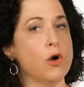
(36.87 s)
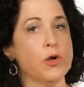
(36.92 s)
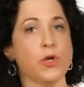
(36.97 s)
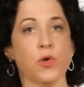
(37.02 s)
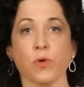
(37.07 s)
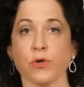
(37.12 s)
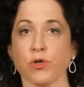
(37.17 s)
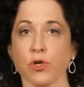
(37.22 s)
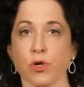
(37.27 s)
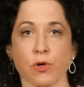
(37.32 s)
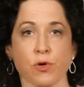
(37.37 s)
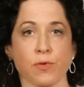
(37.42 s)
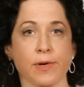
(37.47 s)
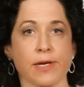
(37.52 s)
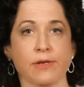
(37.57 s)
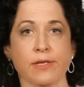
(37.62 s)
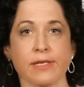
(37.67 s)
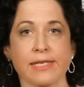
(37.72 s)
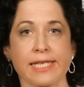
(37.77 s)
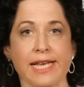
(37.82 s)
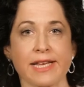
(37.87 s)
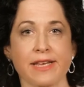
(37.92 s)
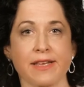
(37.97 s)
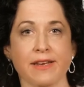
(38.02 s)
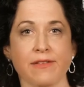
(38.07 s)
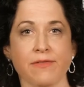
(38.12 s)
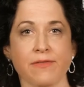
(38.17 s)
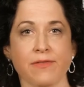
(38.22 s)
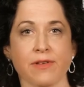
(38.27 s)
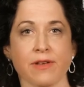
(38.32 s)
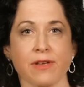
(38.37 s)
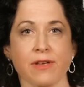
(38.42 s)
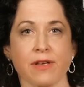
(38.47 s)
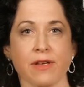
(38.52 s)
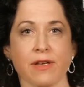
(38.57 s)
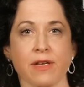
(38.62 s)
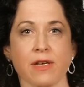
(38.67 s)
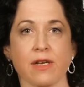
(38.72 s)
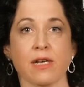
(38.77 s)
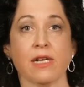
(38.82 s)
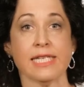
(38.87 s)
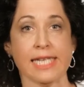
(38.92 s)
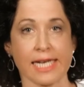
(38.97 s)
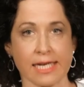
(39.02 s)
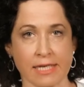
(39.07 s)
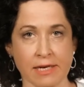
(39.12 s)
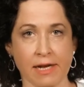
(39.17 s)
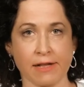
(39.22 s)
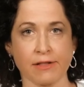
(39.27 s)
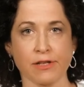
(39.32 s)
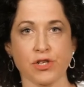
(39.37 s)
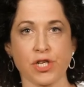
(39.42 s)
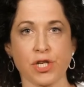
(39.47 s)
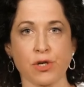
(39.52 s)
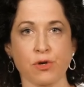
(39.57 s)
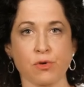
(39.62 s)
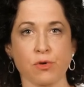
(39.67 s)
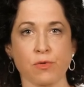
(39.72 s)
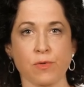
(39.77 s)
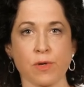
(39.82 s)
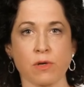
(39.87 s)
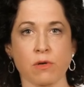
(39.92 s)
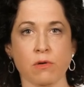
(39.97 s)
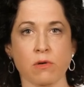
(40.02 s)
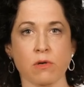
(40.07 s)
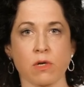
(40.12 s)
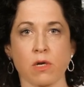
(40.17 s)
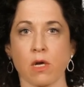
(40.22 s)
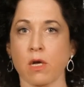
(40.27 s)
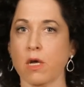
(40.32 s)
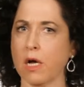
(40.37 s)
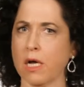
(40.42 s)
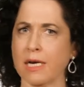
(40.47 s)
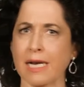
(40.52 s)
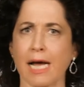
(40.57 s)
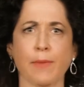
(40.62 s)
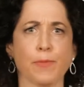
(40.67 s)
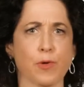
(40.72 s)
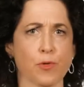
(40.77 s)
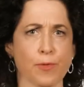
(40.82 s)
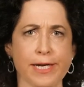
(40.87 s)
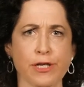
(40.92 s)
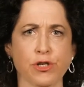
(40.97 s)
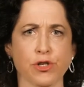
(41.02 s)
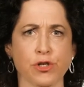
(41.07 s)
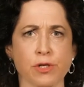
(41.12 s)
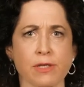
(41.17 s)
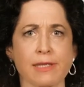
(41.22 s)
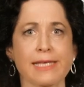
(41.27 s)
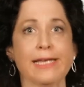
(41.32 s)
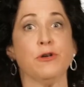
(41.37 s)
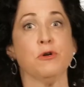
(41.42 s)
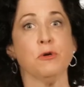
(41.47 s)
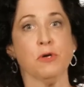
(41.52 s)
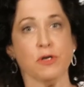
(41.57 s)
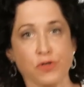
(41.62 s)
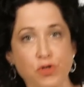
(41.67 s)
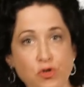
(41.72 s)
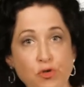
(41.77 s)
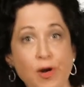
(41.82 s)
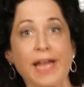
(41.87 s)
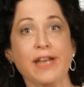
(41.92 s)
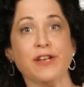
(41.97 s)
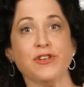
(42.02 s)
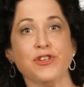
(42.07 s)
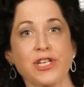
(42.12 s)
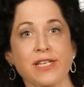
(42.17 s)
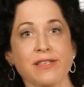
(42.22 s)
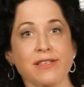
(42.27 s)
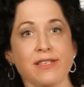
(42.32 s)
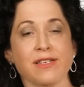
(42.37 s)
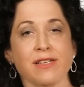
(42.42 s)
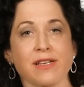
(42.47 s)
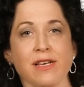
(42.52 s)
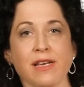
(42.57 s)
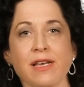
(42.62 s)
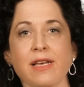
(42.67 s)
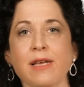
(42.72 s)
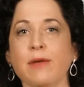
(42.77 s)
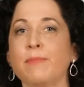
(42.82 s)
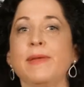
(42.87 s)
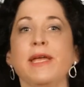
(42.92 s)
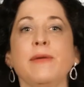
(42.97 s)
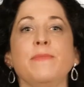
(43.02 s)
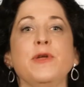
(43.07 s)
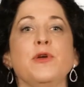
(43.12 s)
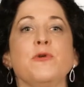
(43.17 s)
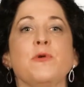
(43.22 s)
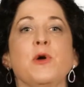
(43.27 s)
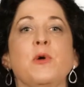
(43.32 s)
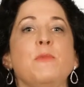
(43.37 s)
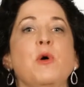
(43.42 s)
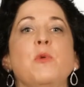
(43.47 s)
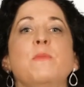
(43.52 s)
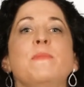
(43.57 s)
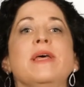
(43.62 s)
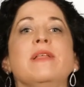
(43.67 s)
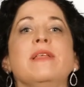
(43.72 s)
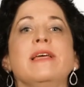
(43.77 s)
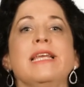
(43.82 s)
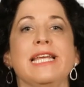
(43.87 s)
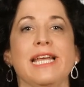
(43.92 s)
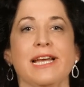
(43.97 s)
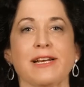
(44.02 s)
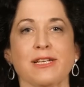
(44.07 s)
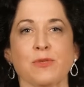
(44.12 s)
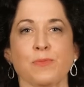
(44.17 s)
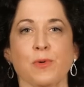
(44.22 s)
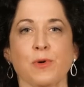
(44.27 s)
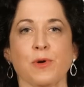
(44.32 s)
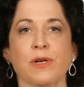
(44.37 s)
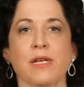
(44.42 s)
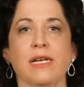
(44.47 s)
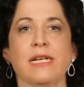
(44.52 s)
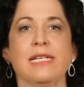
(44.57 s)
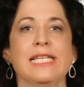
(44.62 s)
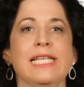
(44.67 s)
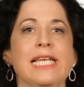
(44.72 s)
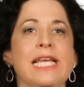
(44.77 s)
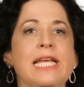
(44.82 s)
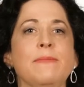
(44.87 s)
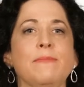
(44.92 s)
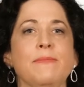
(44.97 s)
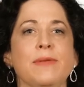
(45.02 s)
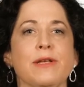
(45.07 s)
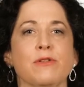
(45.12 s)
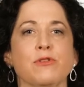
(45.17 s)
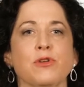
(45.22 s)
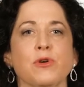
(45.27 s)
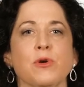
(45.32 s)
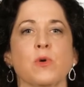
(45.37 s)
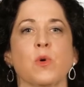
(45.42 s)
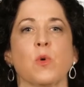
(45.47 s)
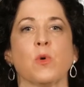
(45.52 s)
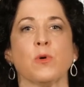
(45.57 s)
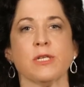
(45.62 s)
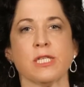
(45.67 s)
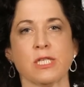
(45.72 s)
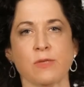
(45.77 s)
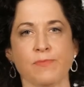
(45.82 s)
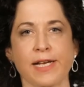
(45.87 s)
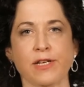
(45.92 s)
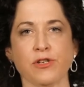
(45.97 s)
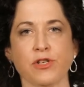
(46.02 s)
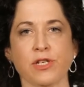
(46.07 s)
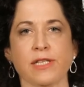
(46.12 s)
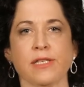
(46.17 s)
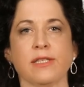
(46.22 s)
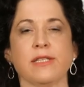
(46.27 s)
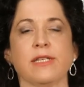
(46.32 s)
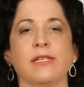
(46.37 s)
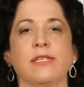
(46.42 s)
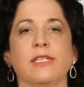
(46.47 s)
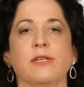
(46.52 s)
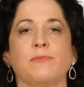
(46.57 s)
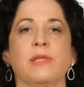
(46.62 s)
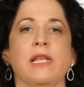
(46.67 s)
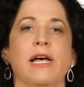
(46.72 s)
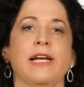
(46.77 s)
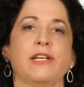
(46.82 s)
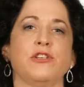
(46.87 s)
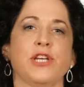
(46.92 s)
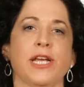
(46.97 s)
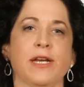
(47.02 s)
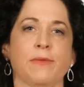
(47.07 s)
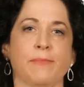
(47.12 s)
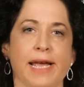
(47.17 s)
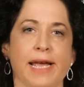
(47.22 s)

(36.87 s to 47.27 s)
Are you a turnaround executive? A technology guru? An operational leader? A strategist? Maybe you're a mobility expert, a team builder, or a specialist in supply chain